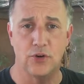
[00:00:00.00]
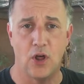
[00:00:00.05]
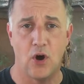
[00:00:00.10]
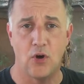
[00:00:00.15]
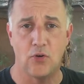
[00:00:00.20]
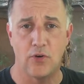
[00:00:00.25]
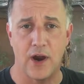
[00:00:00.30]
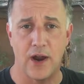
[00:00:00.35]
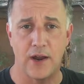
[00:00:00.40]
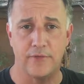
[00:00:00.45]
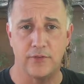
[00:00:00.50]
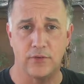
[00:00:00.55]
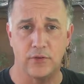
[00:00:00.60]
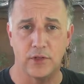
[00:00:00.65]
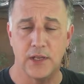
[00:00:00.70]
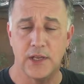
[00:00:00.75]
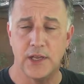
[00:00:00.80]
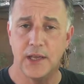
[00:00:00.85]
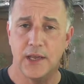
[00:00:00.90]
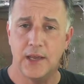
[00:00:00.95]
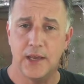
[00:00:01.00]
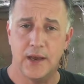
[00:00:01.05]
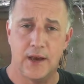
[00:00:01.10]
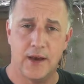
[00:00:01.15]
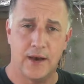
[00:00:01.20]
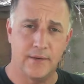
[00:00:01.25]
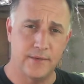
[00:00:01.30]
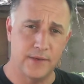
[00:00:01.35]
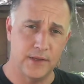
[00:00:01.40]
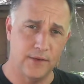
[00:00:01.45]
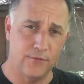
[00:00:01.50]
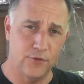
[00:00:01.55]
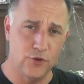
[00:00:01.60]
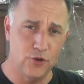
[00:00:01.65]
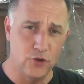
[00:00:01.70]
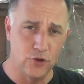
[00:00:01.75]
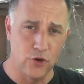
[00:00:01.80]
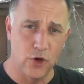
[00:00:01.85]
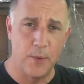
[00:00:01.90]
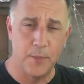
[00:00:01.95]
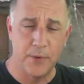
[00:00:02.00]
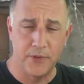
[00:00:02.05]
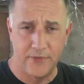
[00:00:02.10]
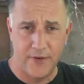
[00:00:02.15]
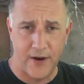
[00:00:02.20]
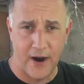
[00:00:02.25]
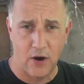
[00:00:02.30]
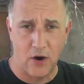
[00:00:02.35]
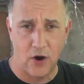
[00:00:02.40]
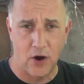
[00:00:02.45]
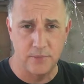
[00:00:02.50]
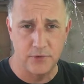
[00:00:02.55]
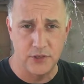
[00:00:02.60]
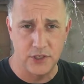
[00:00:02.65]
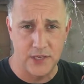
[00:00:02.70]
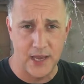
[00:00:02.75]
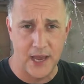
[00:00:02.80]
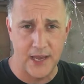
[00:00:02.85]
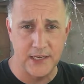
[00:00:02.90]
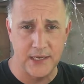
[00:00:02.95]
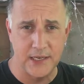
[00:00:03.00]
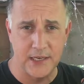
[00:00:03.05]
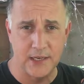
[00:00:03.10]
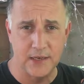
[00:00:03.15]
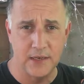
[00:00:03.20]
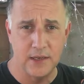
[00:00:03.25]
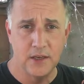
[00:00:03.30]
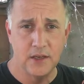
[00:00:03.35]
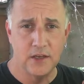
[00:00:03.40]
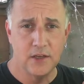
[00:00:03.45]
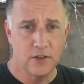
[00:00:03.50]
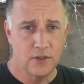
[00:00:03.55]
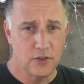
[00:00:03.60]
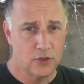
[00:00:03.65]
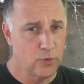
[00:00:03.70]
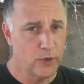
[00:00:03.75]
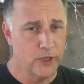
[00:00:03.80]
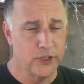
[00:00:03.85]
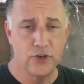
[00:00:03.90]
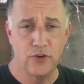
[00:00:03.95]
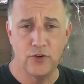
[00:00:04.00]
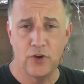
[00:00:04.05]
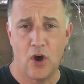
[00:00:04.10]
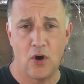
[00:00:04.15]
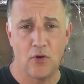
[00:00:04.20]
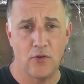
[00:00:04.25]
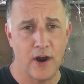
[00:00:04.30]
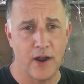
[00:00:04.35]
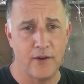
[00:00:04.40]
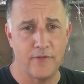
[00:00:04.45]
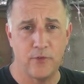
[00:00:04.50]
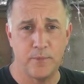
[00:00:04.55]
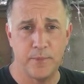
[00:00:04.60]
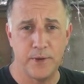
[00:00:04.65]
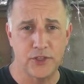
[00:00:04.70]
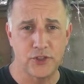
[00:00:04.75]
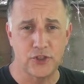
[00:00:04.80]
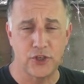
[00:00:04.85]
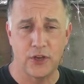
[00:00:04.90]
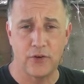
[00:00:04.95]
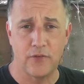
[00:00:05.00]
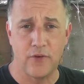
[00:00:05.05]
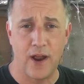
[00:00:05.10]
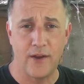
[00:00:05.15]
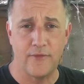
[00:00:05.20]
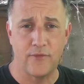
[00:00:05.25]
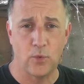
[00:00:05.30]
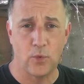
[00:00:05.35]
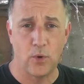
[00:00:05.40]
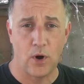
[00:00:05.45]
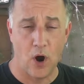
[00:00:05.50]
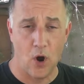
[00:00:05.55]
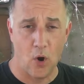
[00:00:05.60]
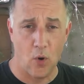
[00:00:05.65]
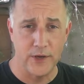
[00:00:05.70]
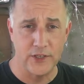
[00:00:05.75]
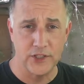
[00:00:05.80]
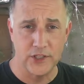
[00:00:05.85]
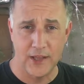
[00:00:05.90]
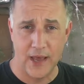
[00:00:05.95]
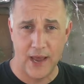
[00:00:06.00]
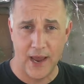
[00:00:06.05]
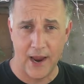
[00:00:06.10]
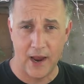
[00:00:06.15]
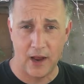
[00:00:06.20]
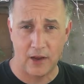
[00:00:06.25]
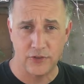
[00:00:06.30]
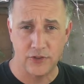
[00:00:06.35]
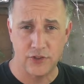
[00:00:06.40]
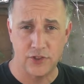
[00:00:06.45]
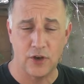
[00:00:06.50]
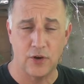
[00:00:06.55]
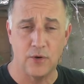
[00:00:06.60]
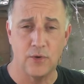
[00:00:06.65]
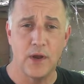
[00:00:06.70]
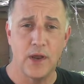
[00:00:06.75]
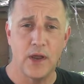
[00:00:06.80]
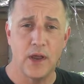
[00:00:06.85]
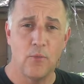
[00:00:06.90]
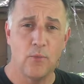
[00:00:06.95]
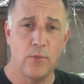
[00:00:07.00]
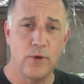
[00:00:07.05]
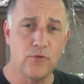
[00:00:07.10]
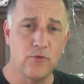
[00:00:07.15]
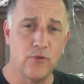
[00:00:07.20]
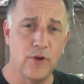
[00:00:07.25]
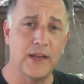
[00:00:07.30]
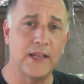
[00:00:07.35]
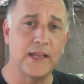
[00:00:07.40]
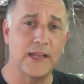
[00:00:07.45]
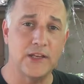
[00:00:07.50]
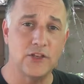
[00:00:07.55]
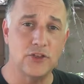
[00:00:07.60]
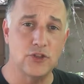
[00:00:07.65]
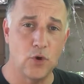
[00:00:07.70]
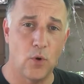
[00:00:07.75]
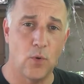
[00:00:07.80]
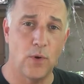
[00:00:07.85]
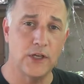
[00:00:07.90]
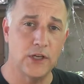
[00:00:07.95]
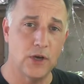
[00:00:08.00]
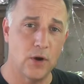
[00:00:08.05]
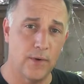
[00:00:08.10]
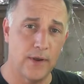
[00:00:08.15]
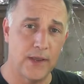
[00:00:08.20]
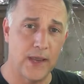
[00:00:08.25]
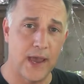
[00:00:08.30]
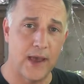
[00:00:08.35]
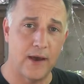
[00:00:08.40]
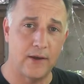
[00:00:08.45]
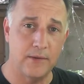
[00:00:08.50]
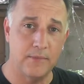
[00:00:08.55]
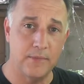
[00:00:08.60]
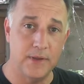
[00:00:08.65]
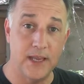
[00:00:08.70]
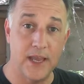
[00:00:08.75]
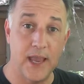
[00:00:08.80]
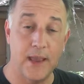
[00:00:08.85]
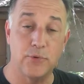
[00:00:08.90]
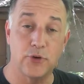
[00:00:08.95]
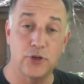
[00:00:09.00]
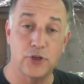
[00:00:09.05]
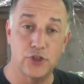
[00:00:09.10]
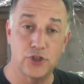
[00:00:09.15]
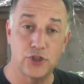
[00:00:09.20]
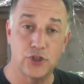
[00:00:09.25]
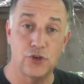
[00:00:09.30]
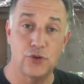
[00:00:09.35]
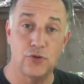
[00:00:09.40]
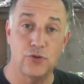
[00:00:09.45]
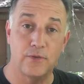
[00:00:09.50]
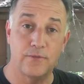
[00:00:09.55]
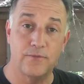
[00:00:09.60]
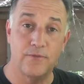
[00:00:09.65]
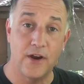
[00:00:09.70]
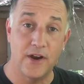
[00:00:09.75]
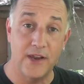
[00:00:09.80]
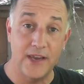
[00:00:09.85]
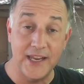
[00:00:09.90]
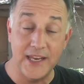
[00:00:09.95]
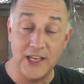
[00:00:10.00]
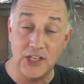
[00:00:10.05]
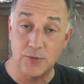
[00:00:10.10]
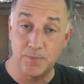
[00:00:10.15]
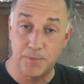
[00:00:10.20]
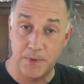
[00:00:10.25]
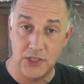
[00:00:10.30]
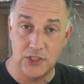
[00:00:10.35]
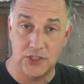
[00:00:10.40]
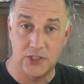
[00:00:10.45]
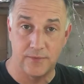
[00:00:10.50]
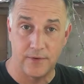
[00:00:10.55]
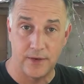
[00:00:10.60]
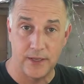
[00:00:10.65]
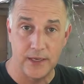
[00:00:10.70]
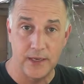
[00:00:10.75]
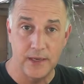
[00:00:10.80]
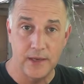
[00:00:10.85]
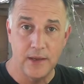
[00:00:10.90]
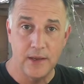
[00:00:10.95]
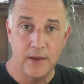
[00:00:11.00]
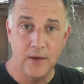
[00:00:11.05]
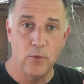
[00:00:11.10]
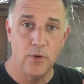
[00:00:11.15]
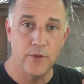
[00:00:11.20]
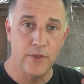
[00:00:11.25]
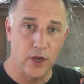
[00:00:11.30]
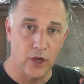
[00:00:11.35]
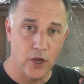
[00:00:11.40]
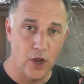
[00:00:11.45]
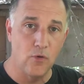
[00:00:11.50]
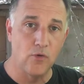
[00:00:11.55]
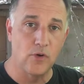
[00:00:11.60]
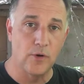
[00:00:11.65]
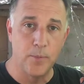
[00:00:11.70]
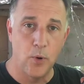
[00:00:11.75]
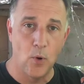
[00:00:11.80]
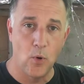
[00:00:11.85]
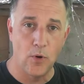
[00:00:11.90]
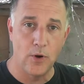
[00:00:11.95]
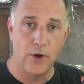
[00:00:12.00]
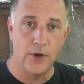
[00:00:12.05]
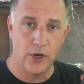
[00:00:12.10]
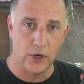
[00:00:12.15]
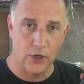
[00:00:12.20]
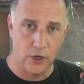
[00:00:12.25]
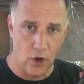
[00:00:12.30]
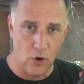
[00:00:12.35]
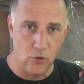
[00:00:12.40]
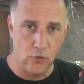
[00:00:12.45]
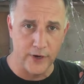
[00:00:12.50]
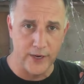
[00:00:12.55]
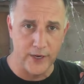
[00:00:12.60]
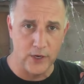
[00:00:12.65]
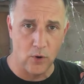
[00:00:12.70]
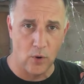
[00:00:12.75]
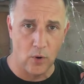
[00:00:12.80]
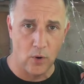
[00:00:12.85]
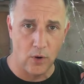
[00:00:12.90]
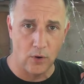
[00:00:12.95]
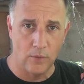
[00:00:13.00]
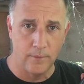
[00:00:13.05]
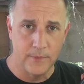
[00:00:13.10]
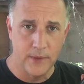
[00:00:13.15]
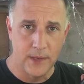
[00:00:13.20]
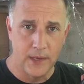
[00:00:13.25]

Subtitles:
long rifle. If you grew up with firearms as I did, .22 long rifle, pistol, and rifle were always in the house. So we really enjoyed going out and being able to shoot very inexpensively with a low report, low recoil,